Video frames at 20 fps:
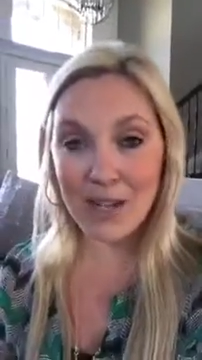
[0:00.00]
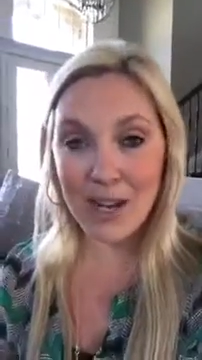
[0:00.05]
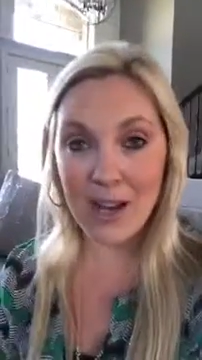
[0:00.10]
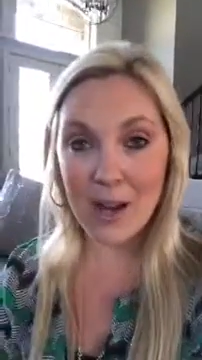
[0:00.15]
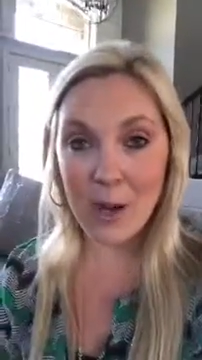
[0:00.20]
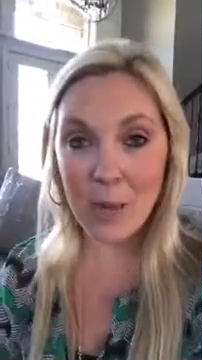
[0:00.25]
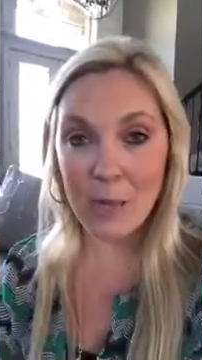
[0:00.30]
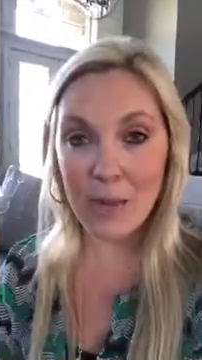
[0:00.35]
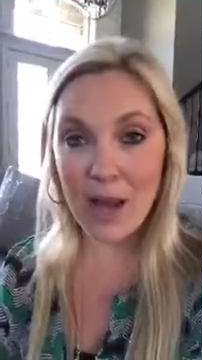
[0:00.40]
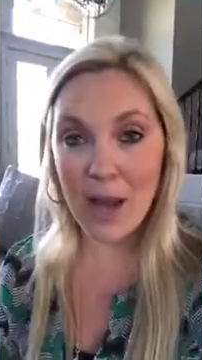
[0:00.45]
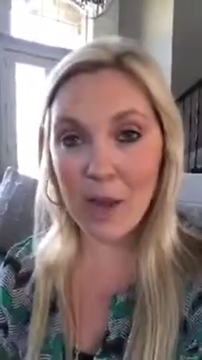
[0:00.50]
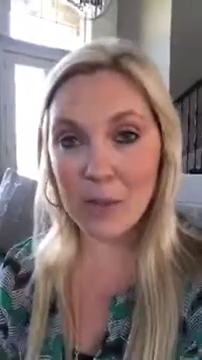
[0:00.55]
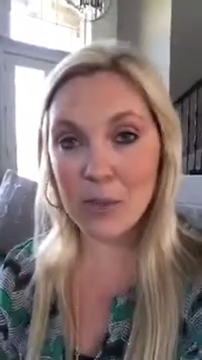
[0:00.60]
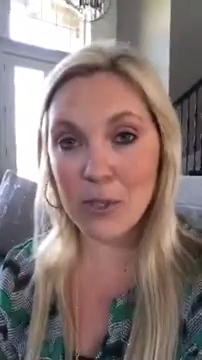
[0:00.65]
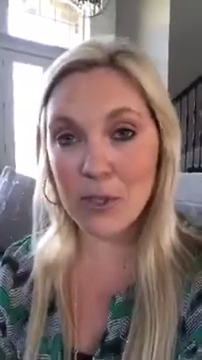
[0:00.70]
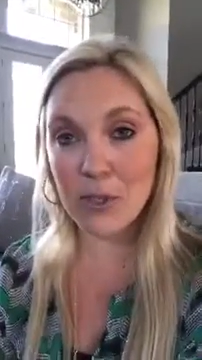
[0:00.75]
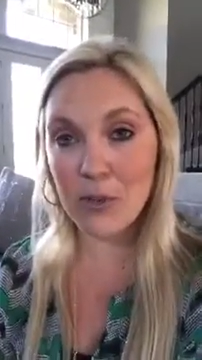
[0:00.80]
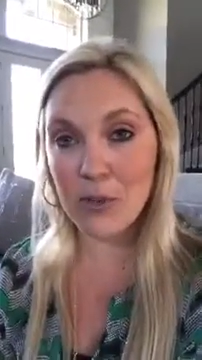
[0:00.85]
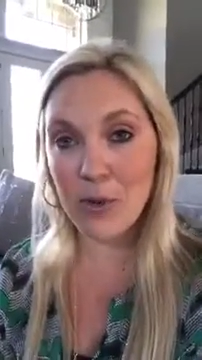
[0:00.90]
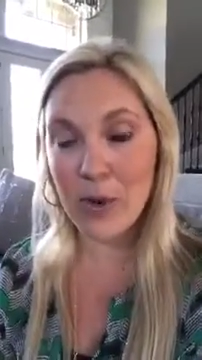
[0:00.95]
I hope it helps
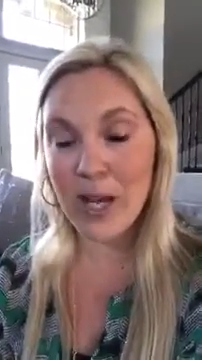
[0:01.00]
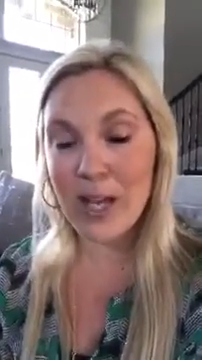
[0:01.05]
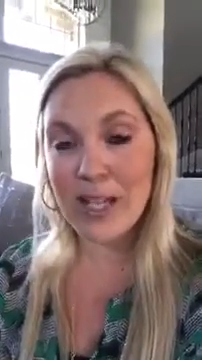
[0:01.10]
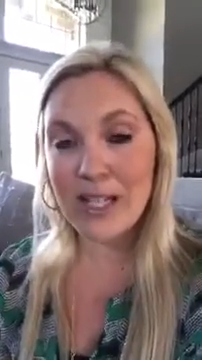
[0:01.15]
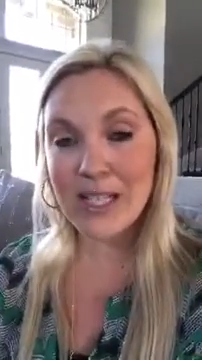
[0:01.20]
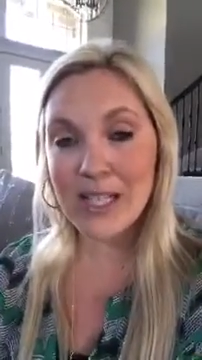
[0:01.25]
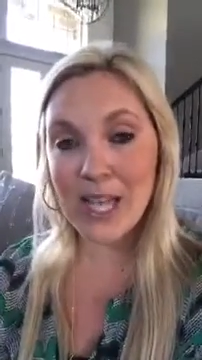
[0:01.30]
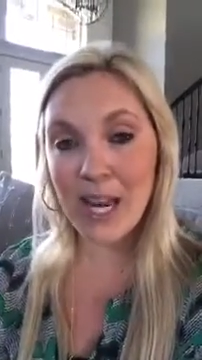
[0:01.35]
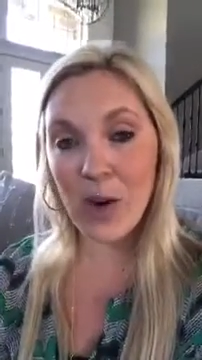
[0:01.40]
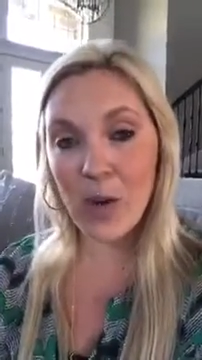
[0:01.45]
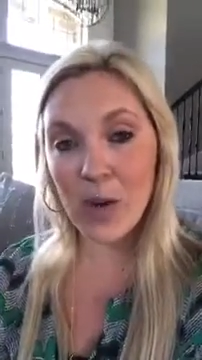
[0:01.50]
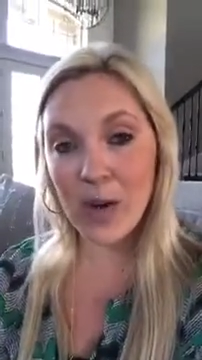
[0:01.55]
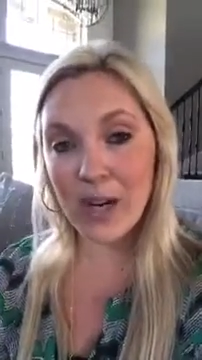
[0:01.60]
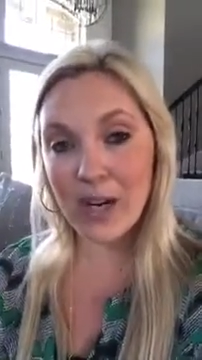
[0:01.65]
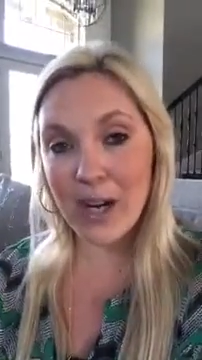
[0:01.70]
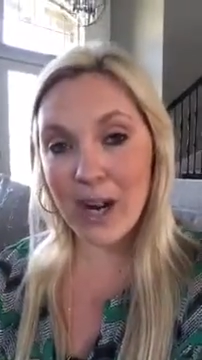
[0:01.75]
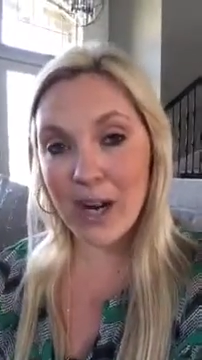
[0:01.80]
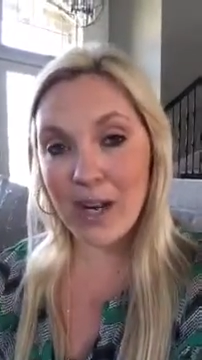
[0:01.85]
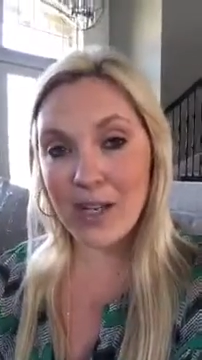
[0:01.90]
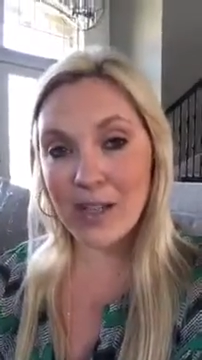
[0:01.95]
you stay
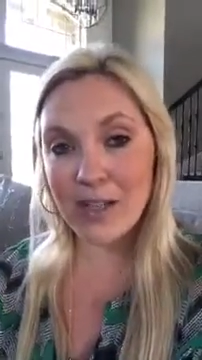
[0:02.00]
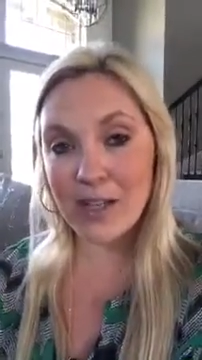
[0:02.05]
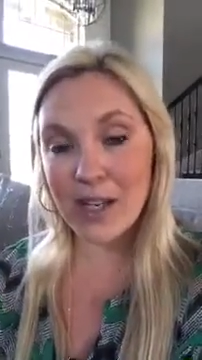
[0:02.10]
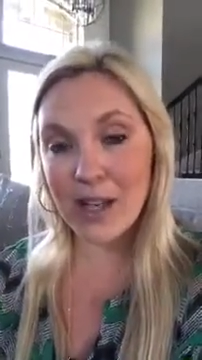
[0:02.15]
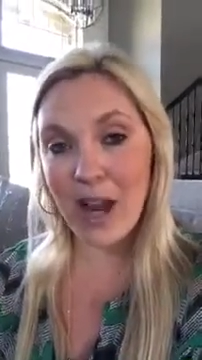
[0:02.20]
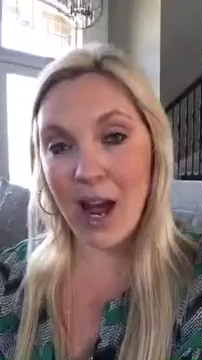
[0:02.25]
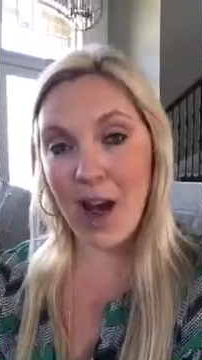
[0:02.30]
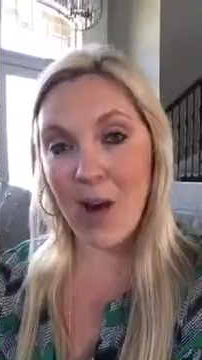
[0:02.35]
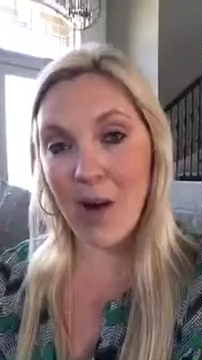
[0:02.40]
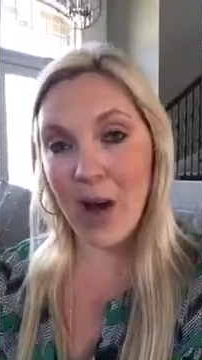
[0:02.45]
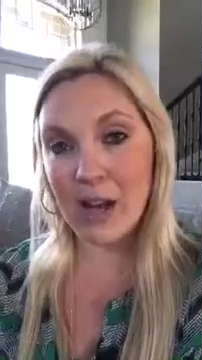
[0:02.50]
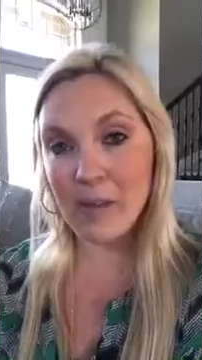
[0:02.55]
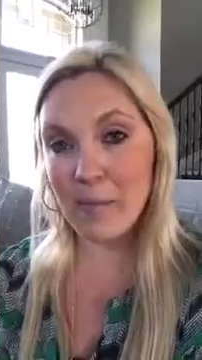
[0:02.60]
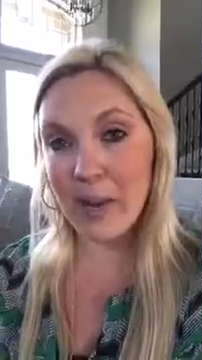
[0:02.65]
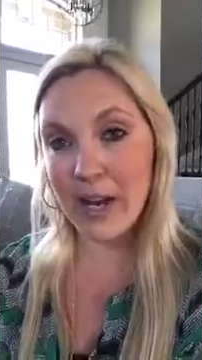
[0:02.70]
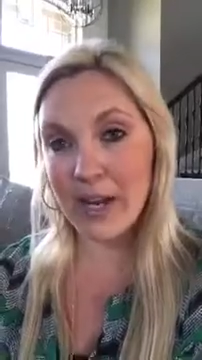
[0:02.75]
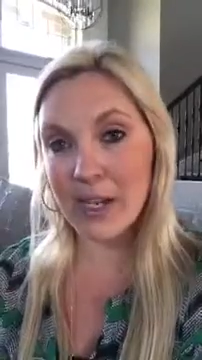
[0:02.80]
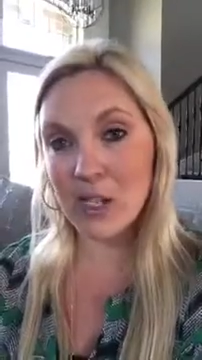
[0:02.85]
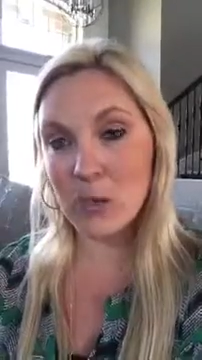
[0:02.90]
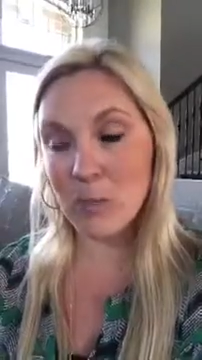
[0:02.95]
organized and how I
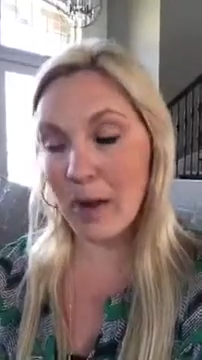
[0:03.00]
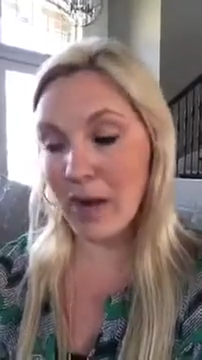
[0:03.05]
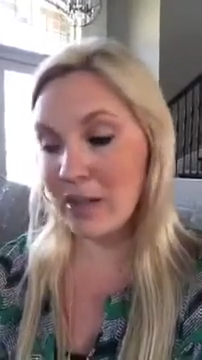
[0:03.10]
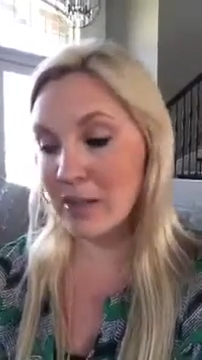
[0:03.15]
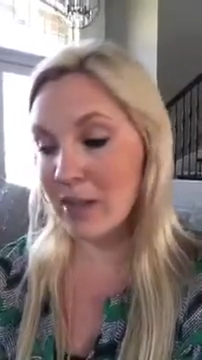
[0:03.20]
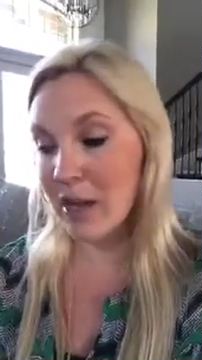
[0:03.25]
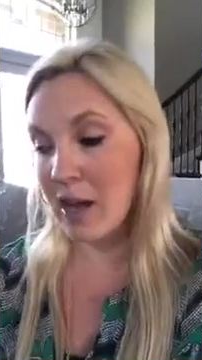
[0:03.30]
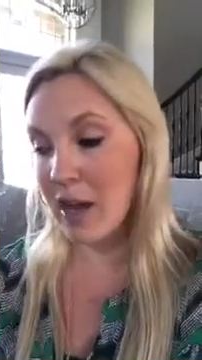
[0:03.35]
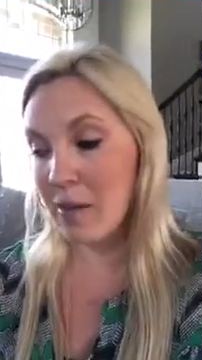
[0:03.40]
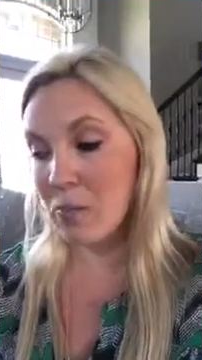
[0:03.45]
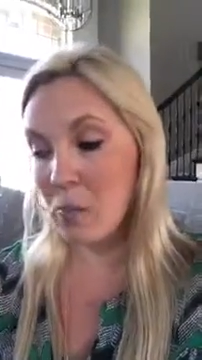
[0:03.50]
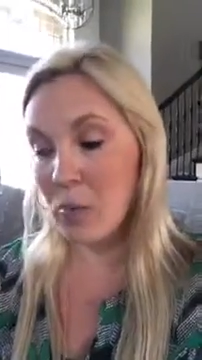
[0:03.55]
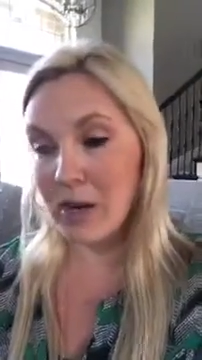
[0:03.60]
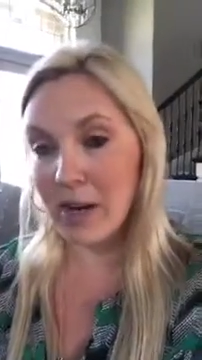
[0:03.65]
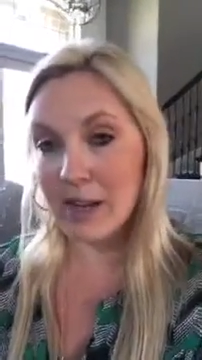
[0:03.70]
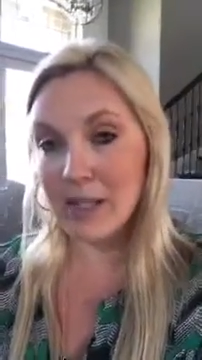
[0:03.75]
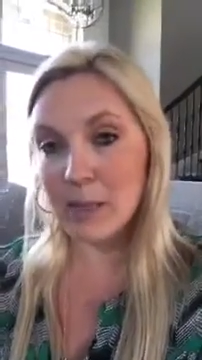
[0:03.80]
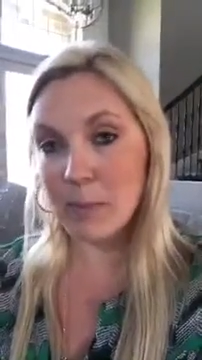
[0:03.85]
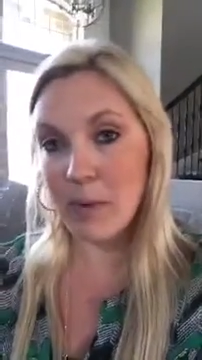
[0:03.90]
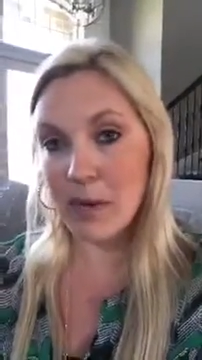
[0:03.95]
manage my time when
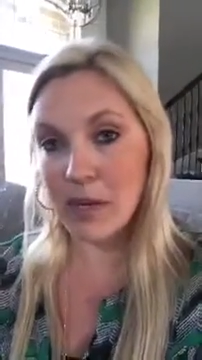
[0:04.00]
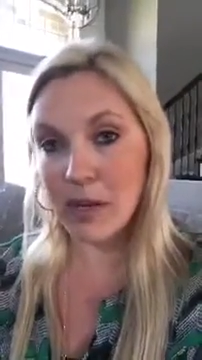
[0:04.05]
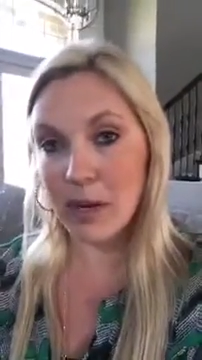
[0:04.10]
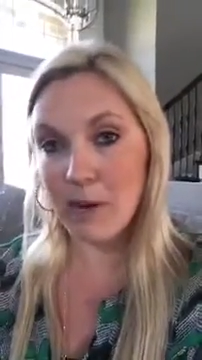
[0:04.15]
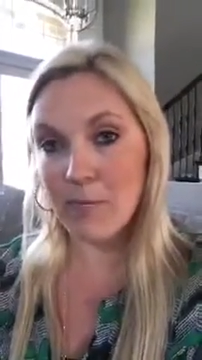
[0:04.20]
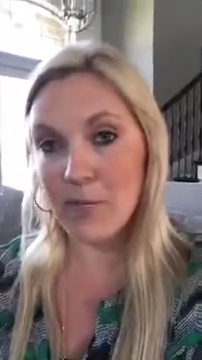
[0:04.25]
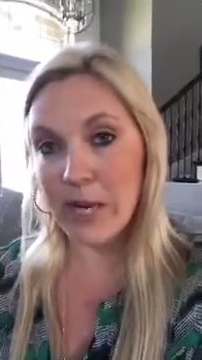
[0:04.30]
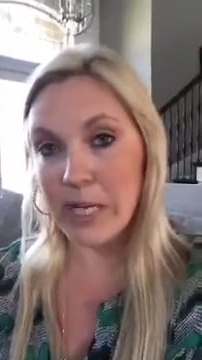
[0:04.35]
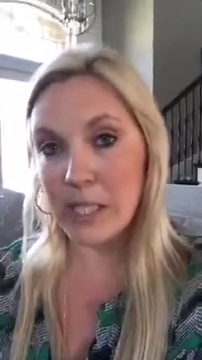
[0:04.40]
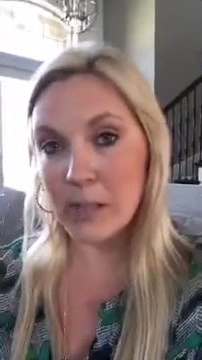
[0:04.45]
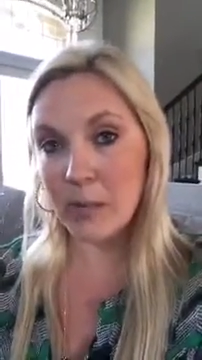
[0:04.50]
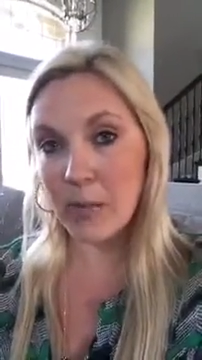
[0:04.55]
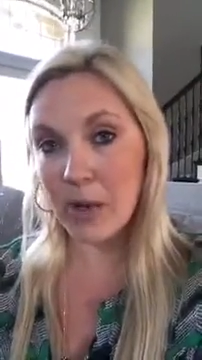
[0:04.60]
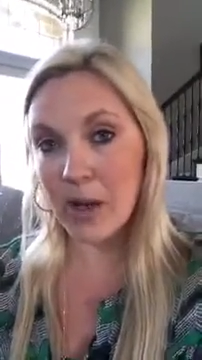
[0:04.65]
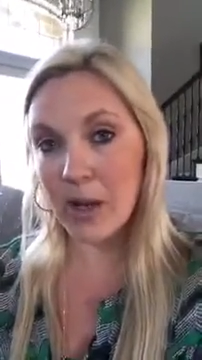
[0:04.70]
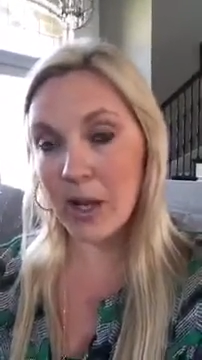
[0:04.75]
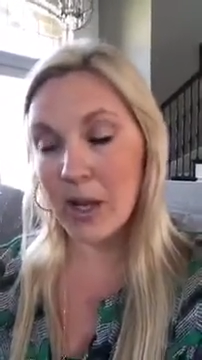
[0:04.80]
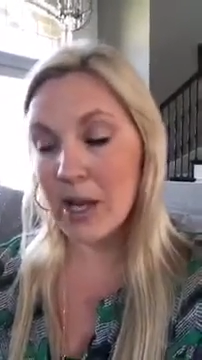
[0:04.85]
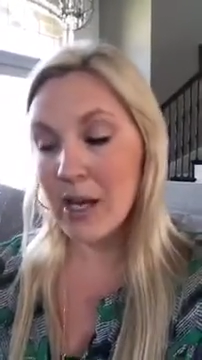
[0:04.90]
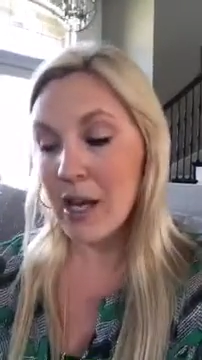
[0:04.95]
I spend it on Facebook.